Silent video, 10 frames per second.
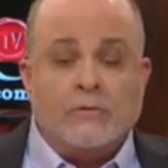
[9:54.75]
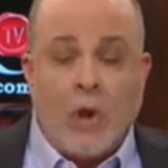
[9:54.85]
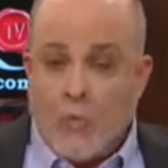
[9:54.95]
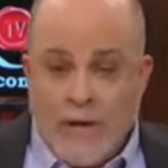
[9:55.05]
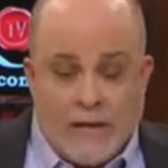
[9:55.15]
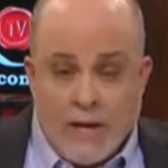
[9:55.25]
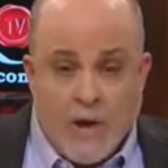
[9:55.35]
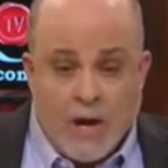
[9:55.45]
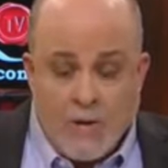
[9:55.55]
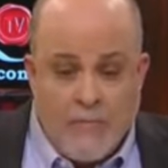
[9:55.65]
Don't we, the
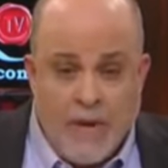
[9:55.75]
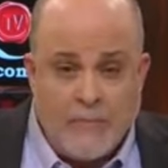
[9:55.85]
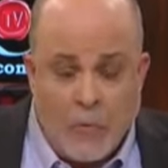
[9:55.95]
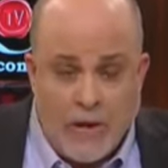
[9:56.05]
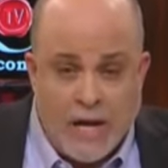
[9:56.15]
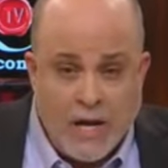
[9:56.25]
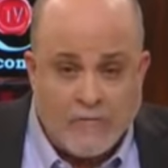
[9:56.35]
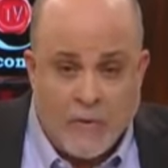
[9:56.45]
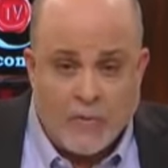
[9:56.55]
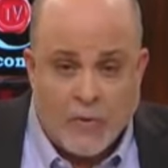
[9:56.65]
American people, want to
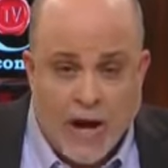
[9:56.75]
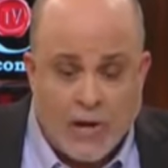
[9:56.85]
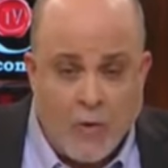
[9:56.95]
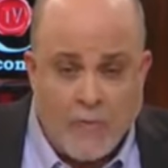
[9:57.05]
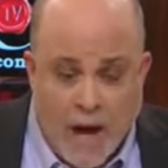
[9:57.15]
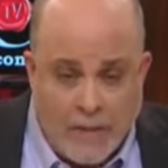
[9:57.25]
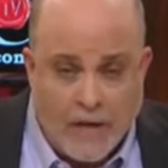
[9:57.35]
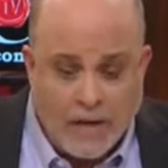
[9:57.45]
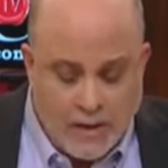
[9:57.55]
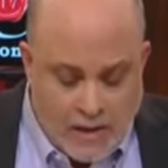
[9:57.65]
hear from Barack
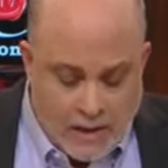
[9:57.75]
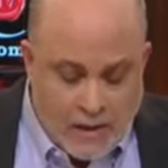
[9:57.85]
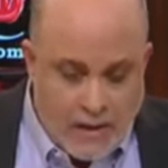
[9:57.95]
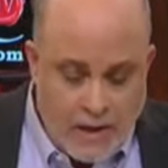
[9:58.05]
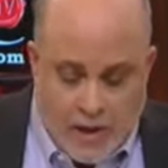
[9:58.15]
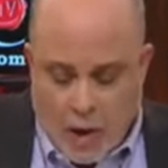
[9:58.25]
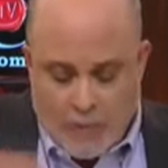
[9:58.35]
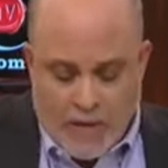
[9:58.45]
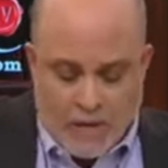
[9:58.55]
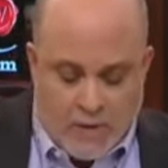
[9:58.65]
Obama in an
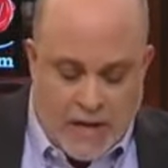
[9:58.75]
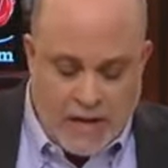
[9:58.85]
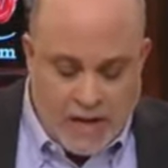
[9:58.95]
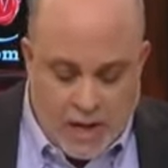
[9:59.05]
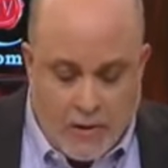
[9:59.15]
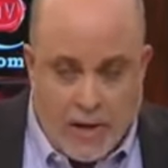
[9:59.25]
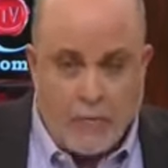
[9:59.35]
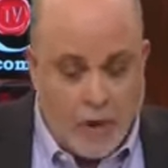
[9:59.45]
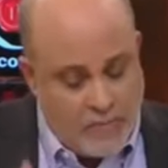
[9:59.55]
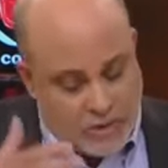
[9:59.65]
open committee
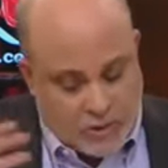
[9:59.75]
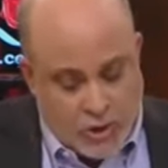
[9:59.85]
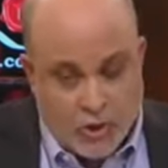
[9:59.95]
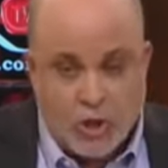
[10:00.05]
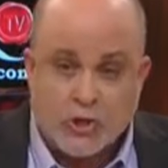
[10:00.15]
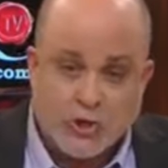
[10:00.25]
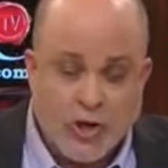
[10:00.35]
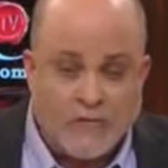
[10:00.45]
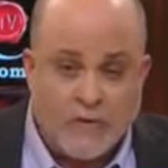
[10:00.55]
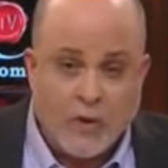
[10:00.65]
hearing? Well, Mr.
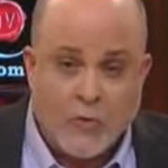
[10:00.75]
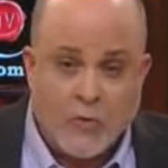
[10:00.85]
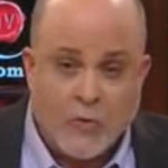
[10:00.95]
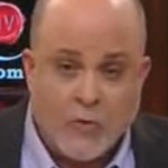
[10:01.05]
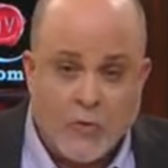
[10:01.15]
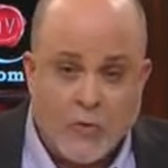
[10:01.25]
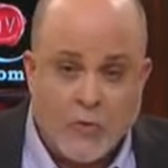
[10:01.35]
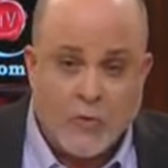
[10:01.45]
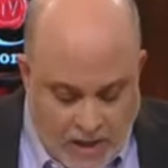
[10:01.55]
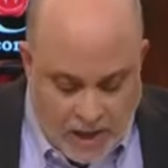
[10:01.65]
Schiff for the Russians,
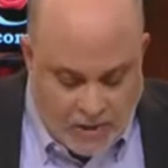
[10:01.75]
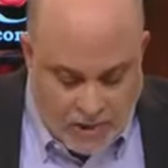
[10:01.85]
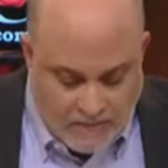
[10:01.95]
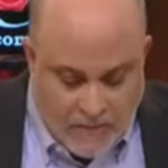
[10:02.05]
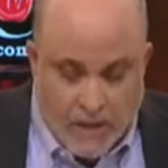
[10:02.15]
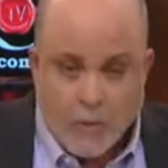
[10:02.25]
Schiff, he doesn't.